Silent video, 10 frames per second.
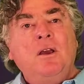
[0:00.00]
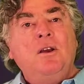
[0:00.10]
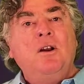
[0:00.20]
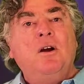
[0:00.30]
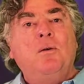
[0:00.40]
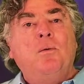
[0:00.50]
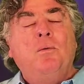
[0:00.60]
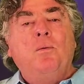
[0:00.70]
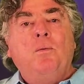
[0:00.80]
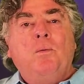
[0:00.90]

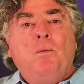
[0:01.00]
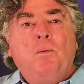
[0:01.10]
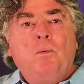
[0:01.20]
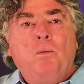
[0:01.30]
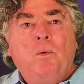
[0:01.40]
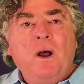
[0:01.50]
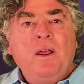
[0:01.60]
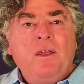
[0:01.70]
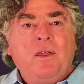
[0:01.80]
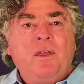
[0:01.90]
One
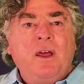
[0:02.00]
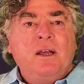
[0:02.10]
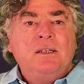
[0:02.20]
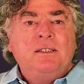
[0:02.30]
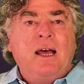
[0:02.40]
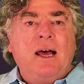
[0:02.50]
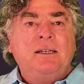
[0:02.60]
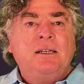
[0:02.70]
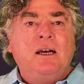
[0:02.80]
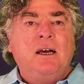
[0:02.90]
of the things that